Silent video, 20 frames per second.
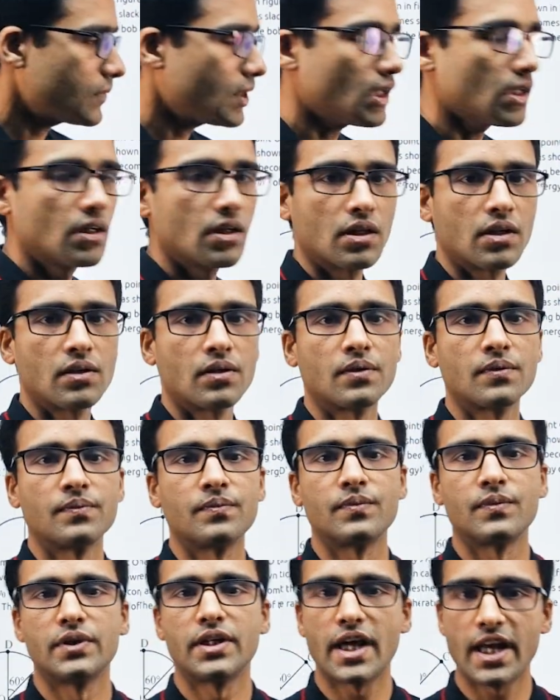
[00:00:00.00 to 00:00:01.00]

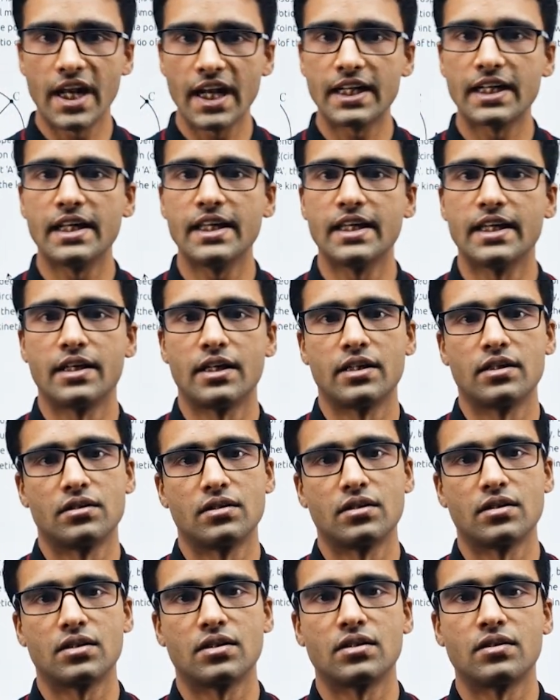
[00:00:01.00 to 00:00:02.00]
directly
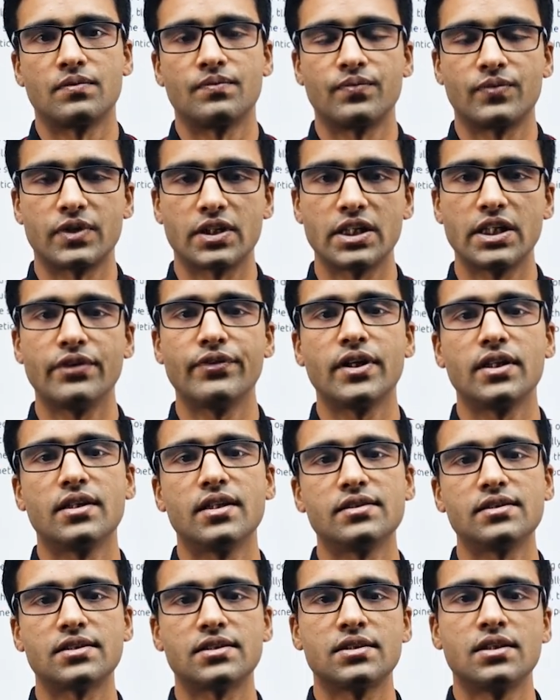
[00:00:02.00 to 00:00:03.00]
giving
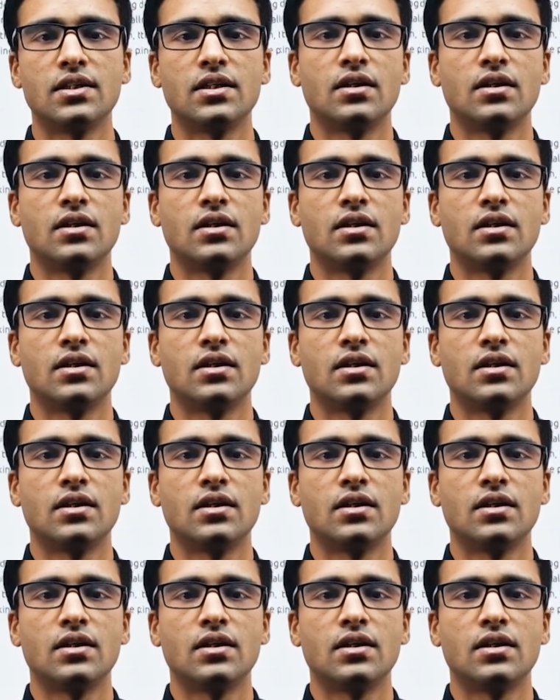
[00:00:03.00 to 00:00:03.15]
this